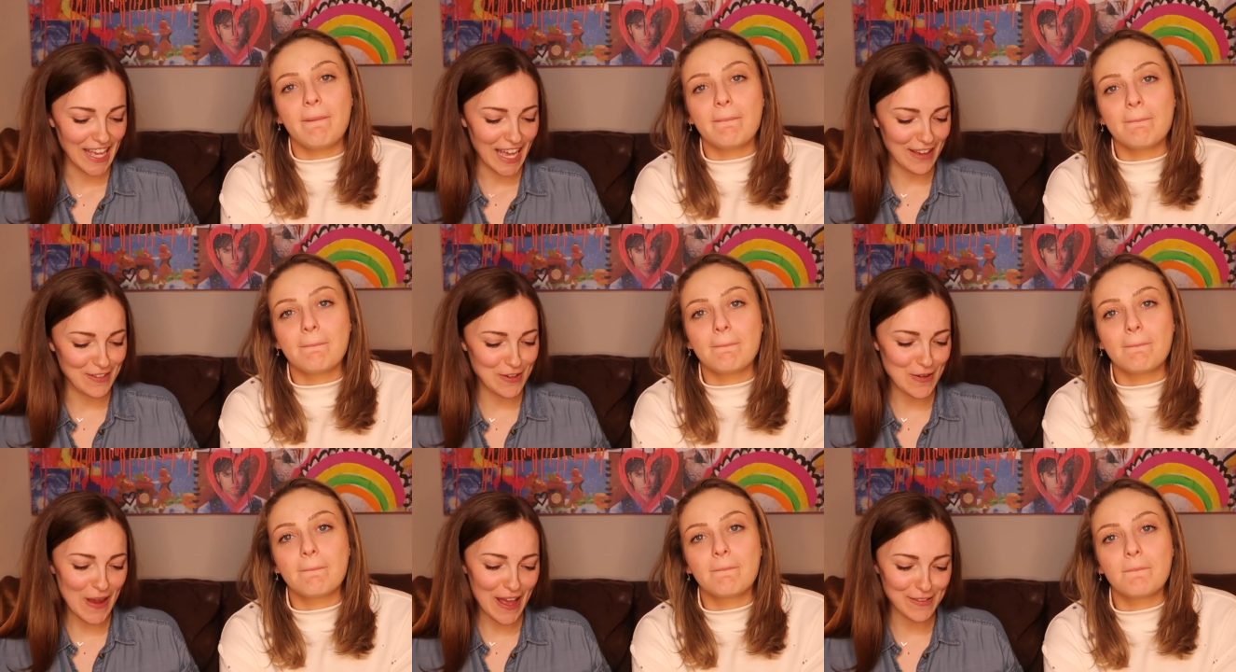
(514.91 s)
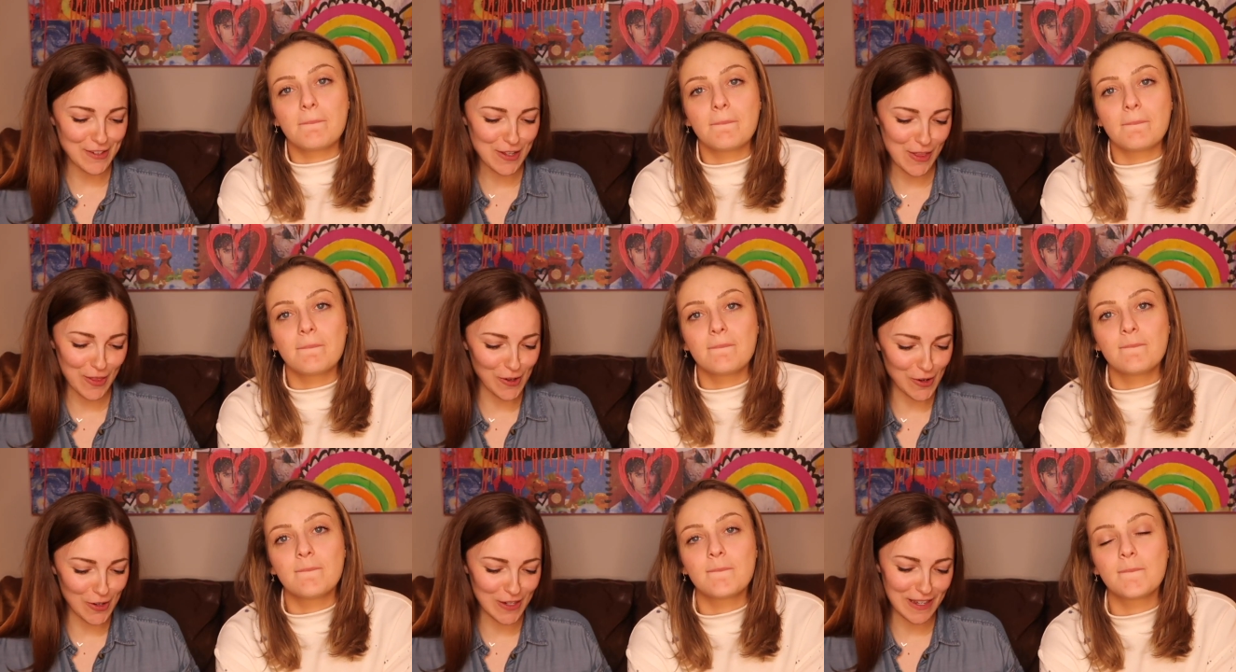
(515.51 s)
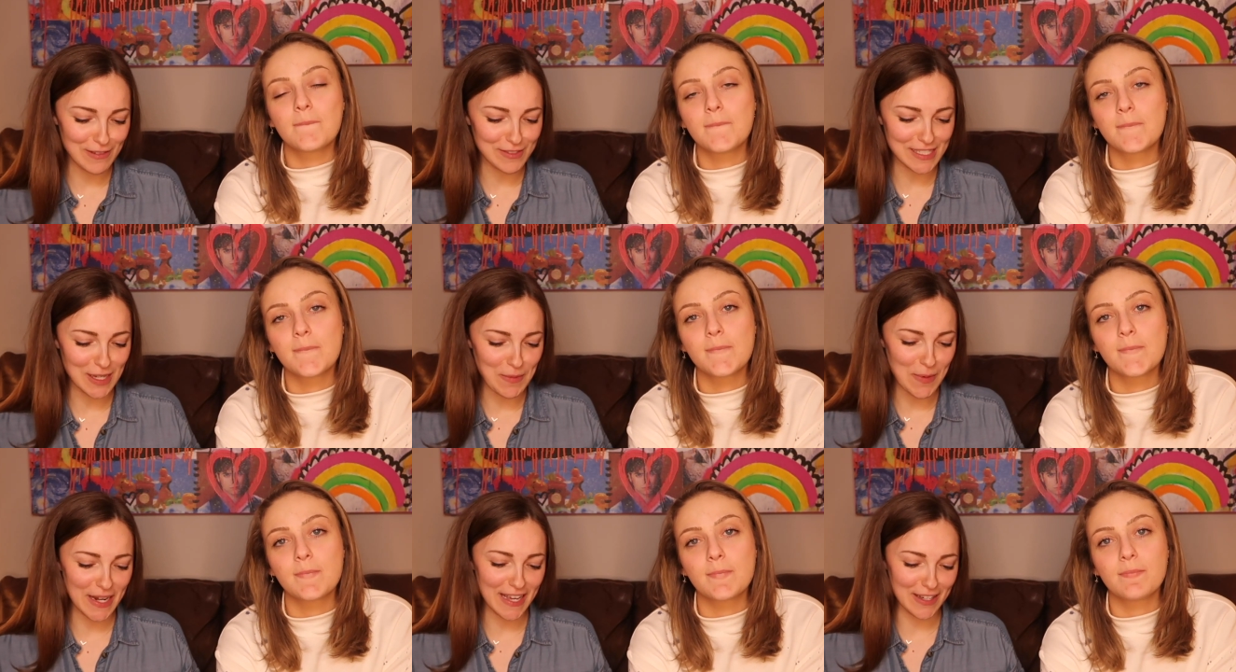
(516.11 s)
Speaker 1: Have you ever thought of
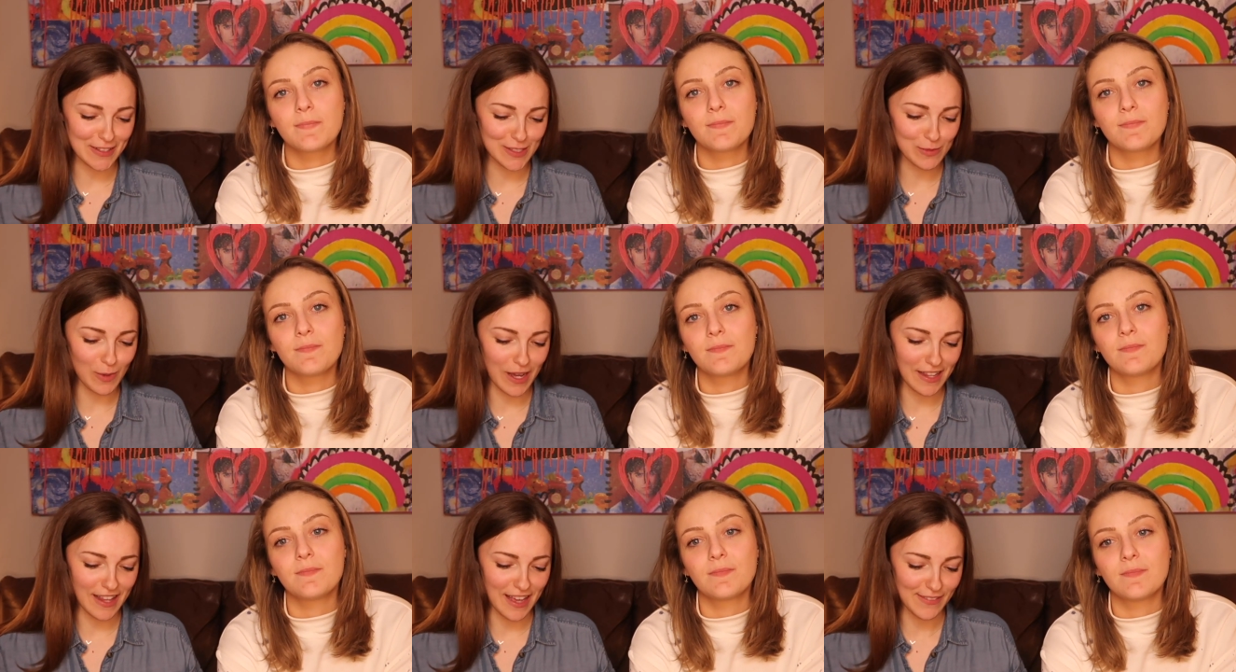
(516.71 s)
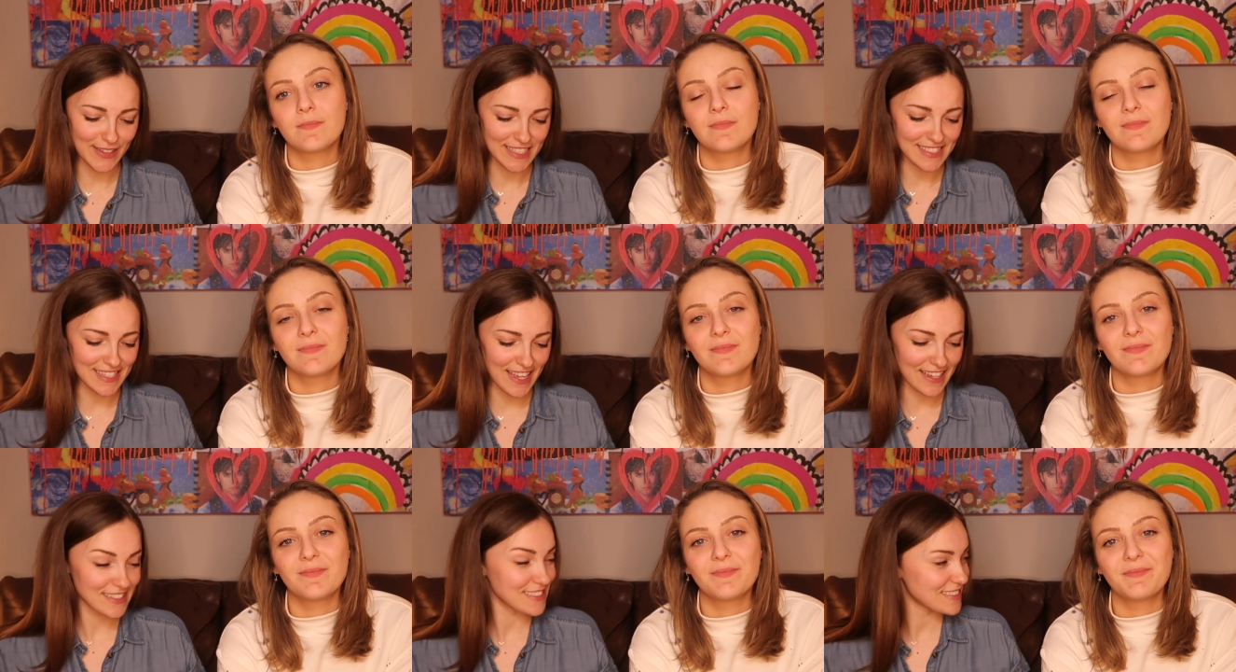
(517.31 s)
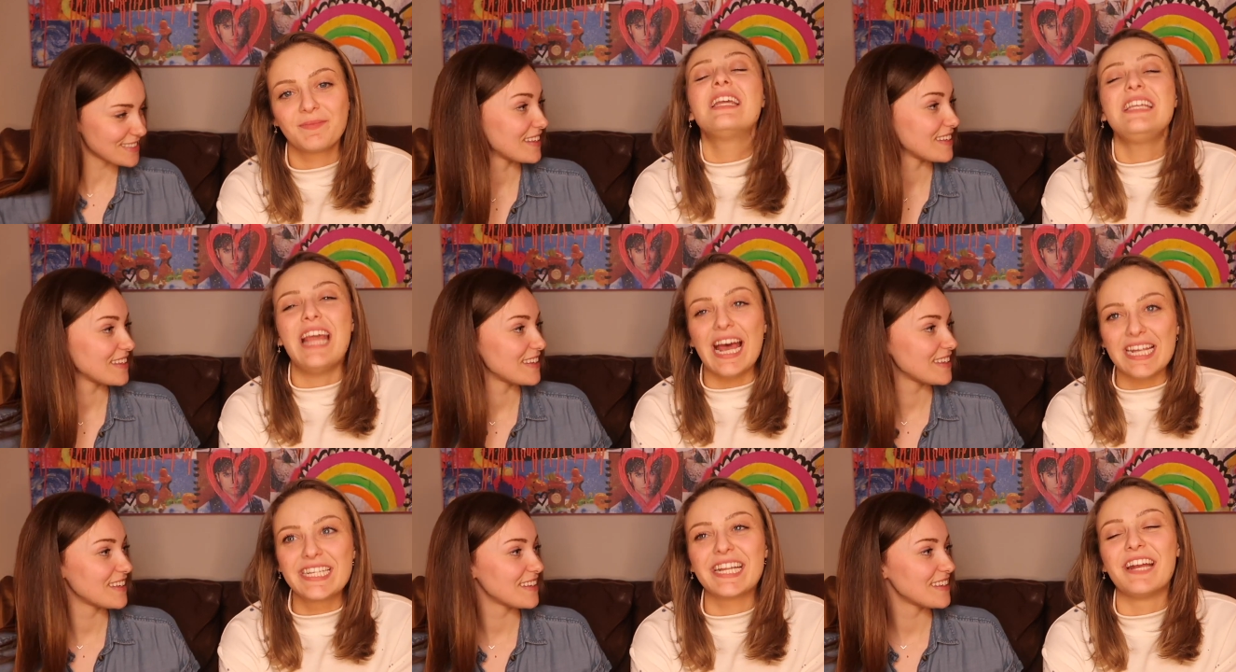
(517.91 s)
someone else while having sex?
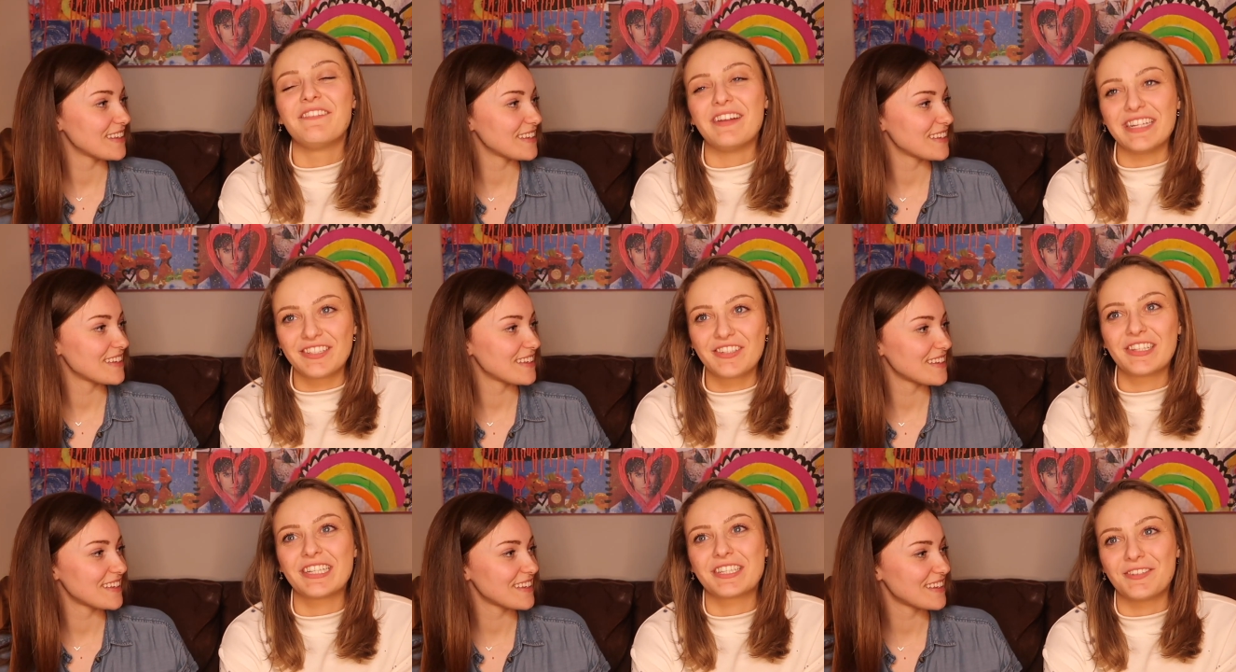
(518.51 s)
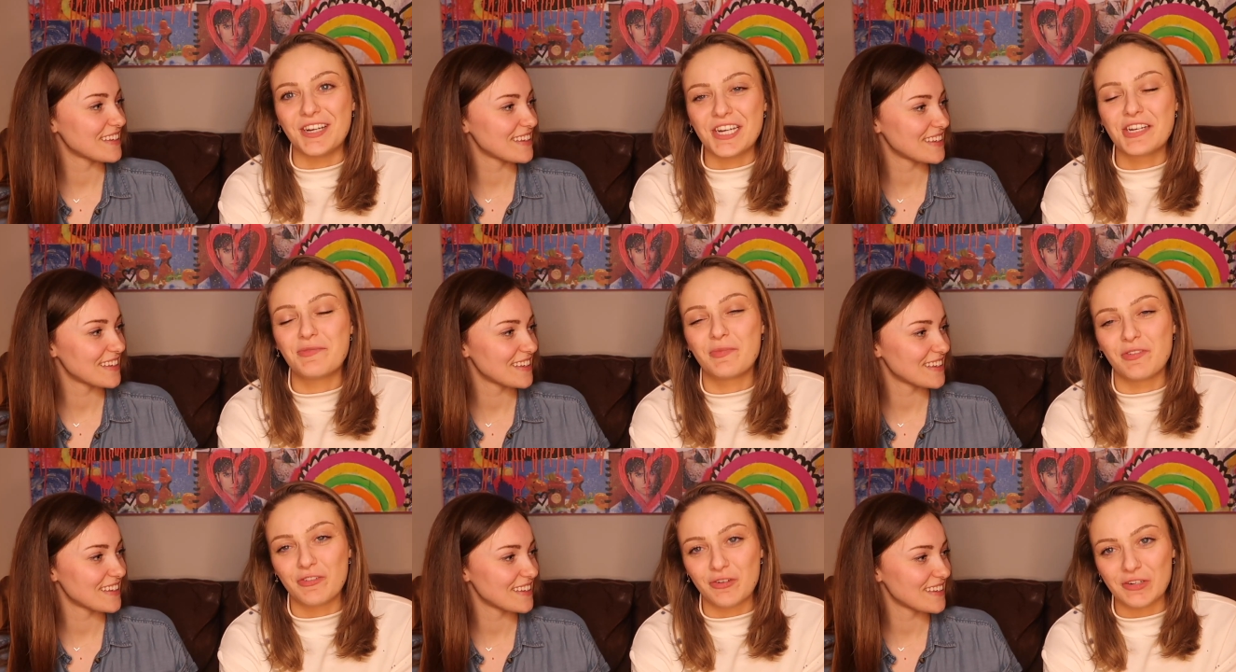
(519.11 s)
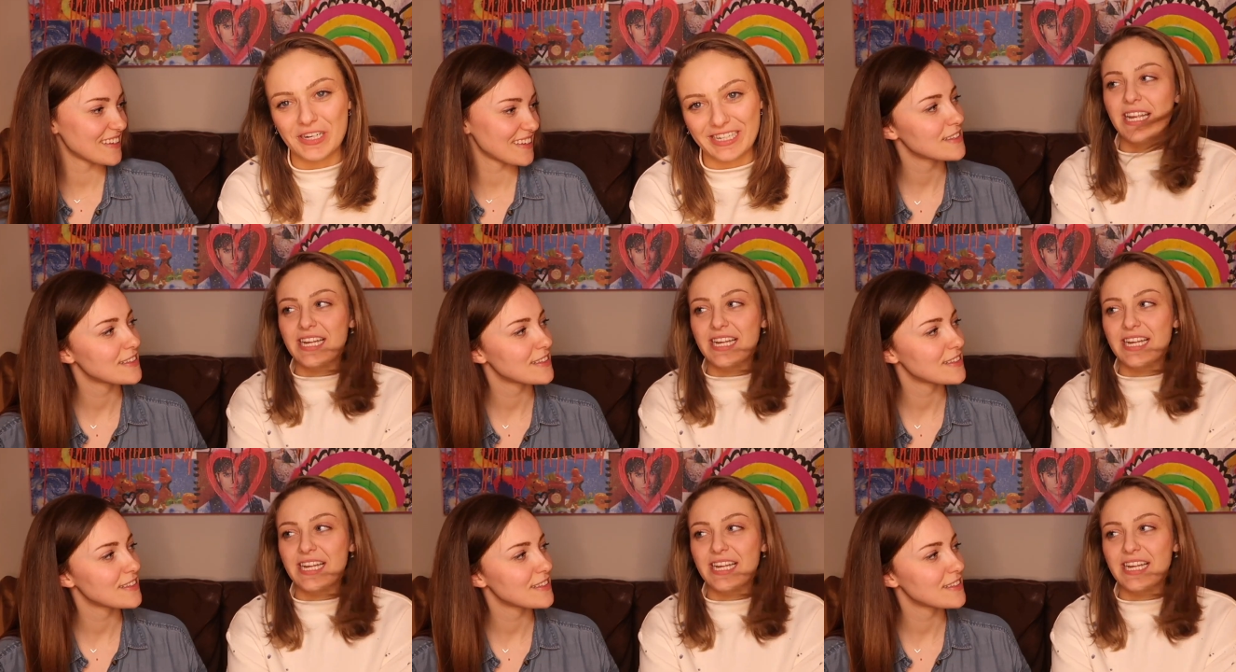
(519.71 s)
Speaker 2: Yes, and I've answered this question before.